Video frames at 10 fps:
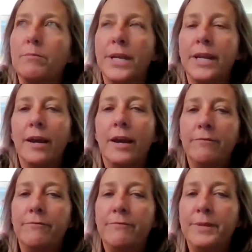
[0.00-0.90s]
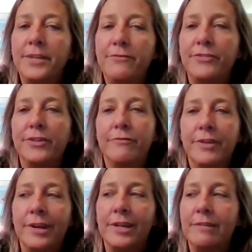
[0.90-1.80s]
but I, I did feel
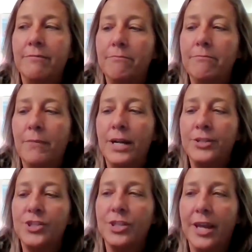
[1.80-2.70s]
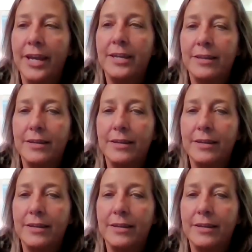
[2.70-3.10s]
very much like